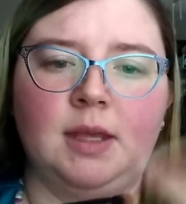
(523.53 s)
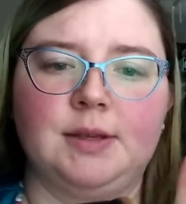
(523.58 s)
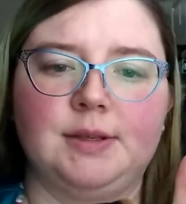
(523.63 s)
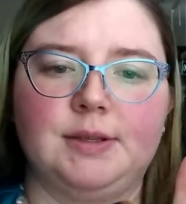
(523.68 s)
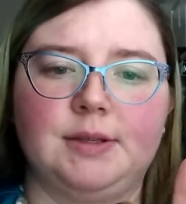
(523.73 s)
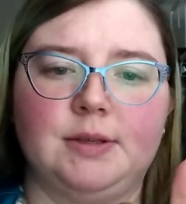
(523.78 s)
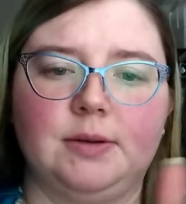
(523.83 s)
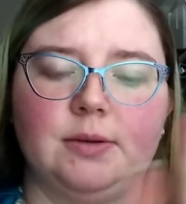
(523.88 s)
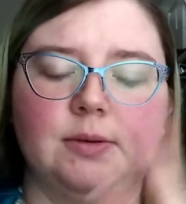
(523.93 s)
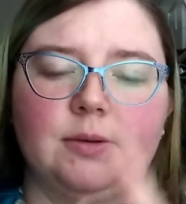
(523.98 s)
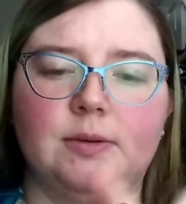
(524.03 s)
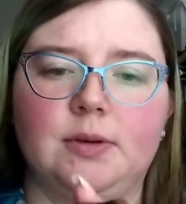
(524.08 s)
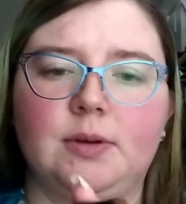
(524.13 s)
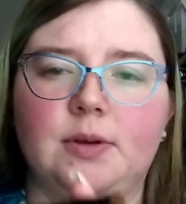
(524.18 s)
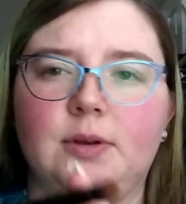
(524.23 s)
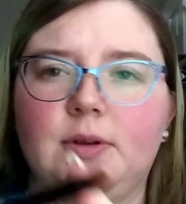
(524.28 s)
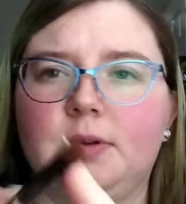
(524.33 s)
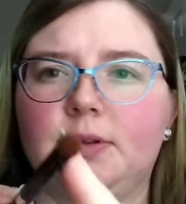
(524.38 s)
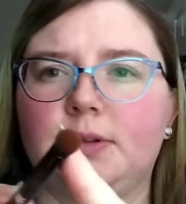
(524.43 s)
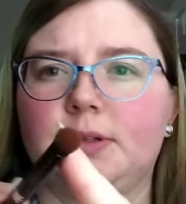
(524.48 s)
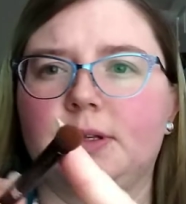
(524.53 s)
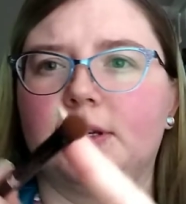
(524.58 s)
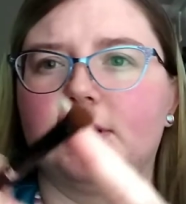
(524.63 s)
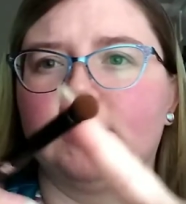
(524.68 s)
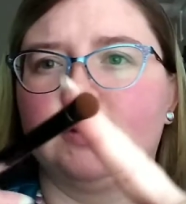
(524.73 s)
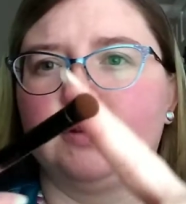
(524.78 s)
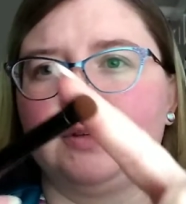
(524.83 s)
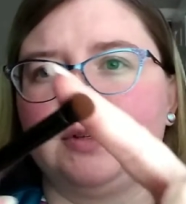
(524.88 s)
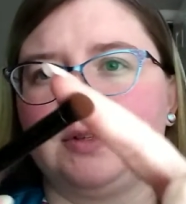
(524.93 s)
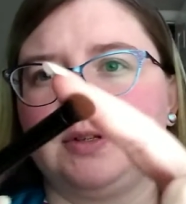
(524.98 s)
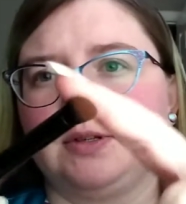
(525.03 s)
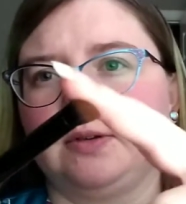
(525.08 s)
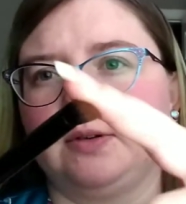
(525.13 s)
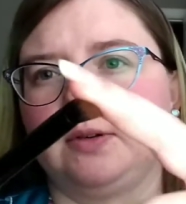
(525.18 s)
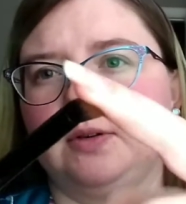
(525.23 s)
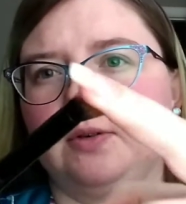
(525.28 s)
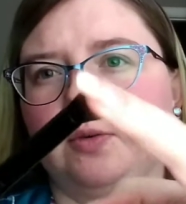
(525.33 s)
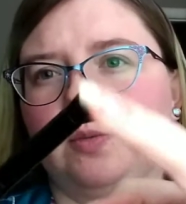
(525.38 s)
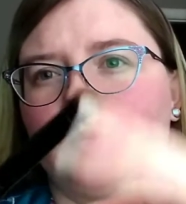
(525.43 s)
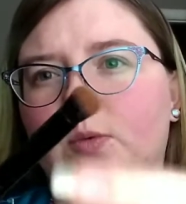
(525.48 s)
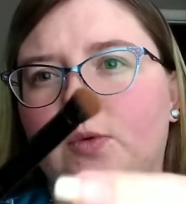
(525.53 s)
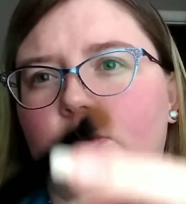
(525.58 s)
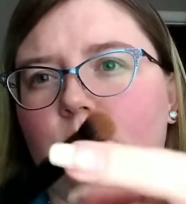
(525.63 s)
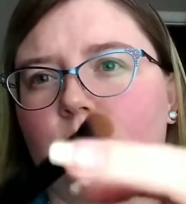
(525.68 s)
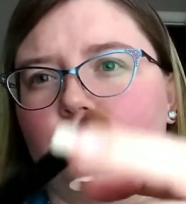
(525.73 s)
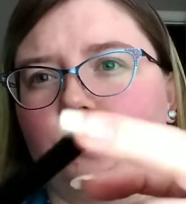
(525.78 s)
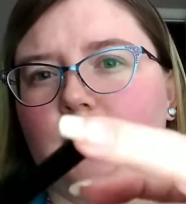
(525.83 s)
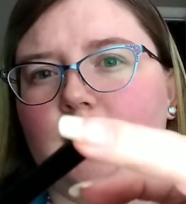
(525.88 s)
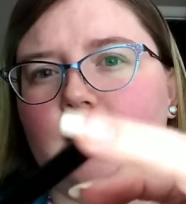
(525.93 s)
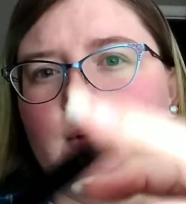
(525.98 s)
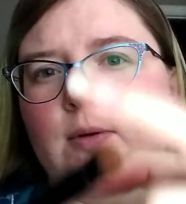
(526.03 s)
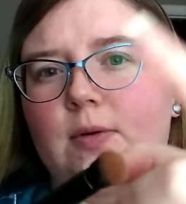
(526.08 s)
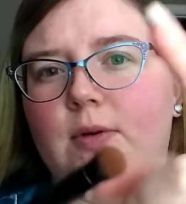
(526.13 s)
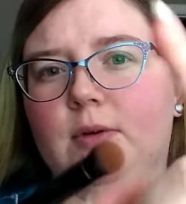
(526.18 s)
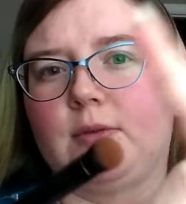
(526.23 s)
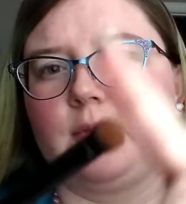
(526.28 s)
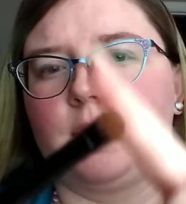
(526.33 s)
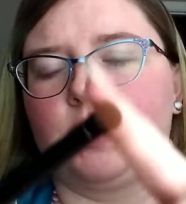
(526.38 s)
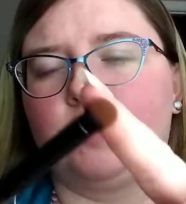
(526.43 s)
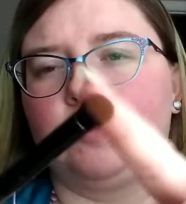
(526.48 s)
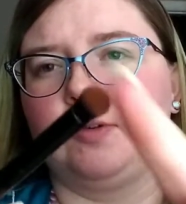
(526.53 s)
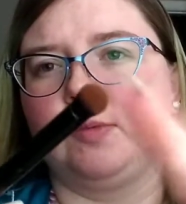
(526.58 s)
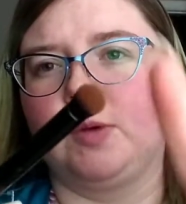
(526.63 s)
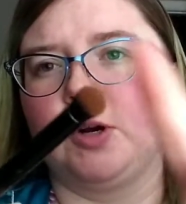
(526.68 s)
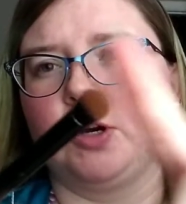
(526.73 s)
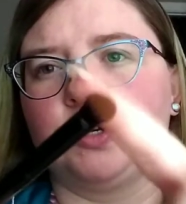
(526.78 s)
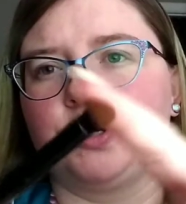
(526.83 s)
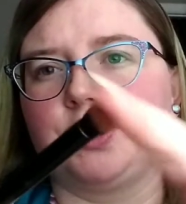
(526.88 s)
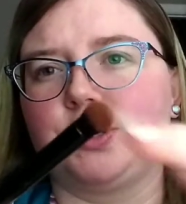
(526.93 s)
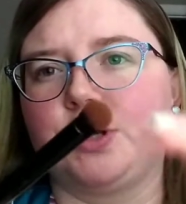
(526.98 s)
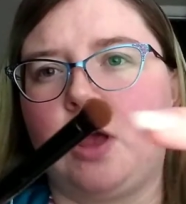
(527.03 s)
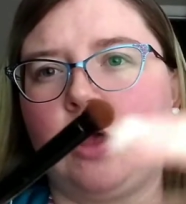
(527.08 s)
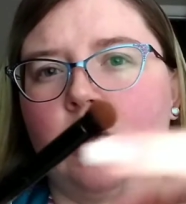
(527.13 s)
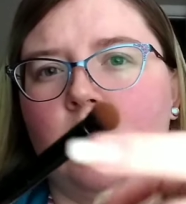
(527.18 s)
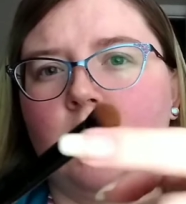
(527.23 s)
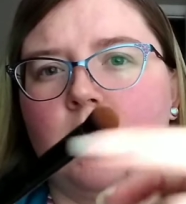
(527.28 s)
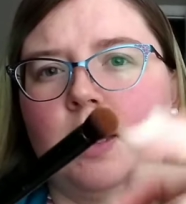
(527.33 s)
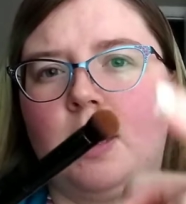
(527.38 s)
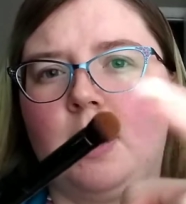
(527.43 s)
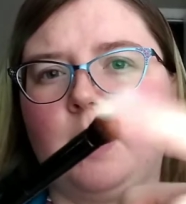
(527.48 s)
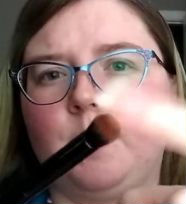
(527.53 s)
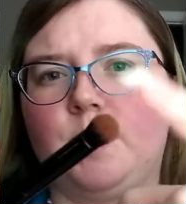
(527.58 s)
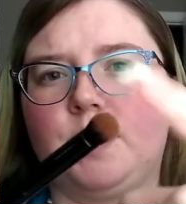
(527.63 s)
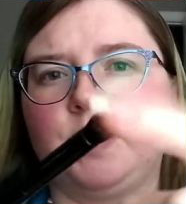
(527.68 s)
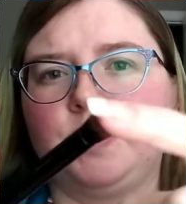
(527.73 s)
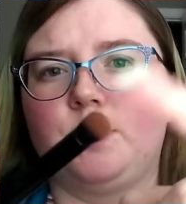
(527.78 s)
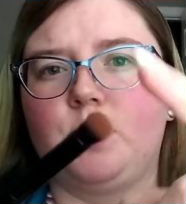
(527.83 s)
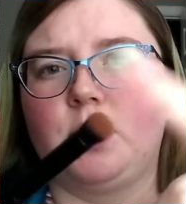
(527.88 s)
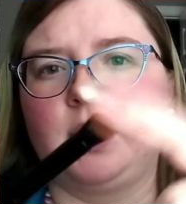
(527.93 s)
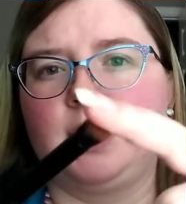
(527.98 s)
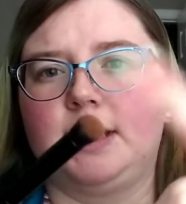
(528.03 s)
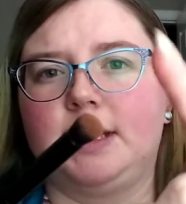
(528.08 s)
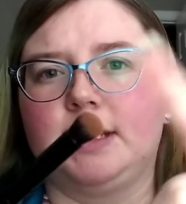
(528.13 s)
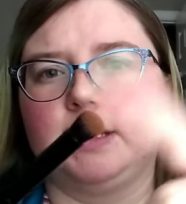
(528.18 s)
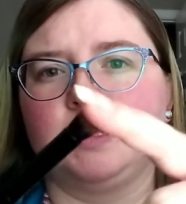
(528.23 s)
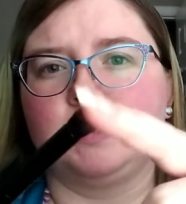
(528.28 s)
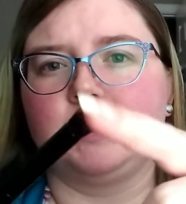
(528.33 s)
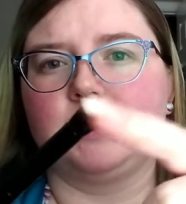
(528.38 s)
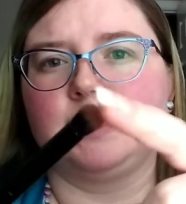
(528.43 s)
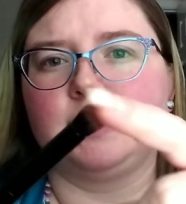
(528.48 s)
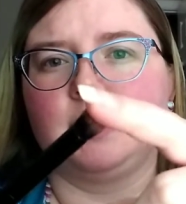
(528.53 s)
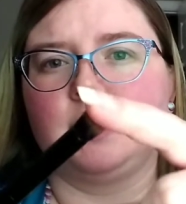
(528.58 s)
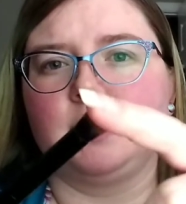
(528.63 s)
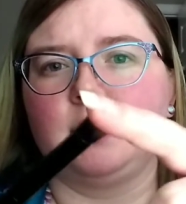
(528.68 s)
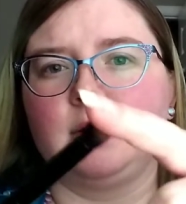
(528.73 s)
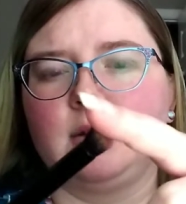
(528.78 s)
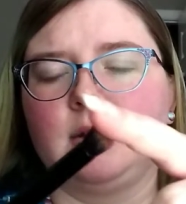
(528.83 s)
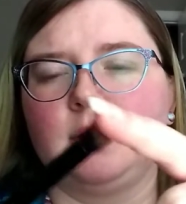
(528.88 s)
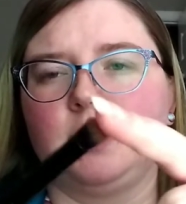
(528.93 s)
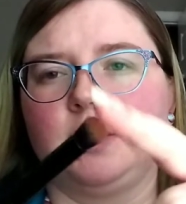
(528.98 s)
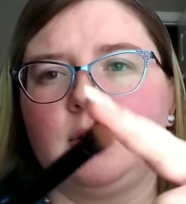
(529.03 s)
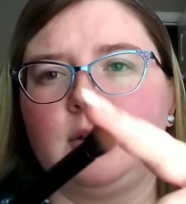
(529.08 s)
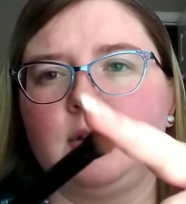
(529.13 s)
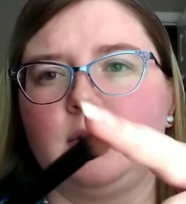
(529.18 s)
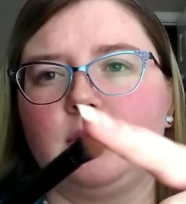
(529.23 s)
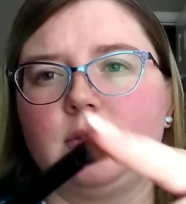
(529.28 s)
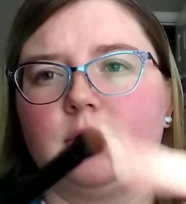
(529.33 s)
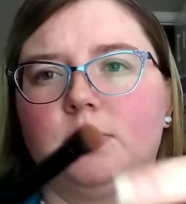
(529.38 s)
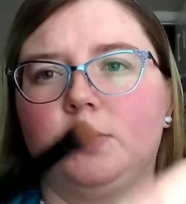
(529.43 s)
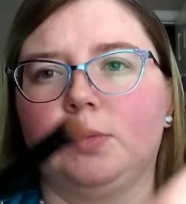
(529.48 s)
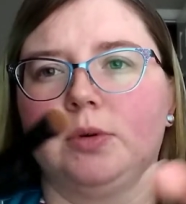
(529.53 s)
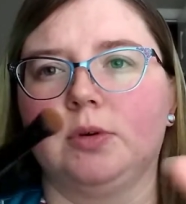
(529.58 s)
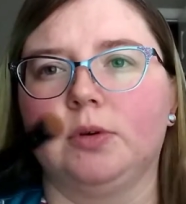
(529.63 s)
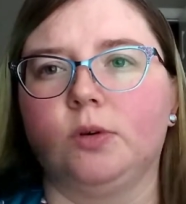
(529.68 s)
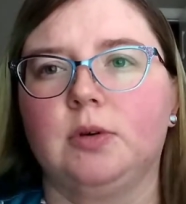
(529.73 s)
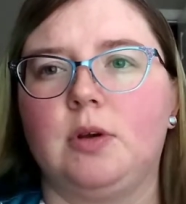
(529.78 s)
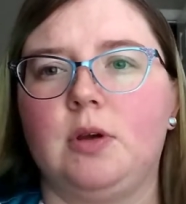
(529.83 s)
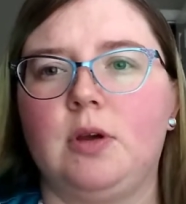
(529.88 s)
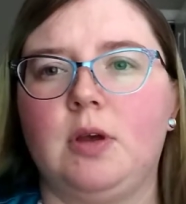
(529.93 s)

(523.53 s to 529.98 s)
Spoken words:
So it's got just a normal round fluffy brush, but it's pretty dense. It's not like super